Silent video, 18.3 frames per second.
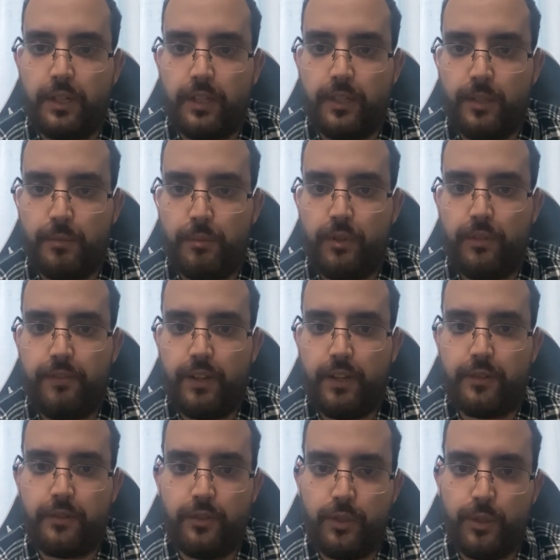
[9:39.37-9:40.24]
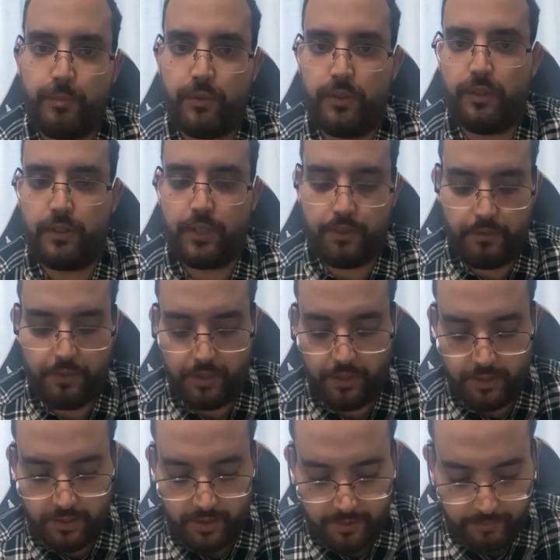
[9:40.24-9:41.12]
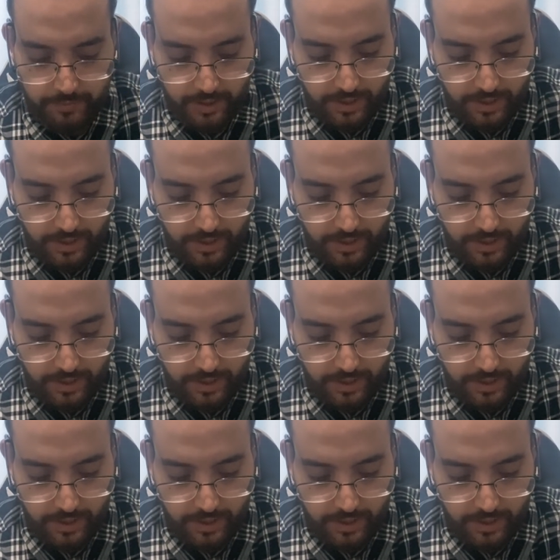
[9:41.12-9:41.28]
and the more faster your productivity are.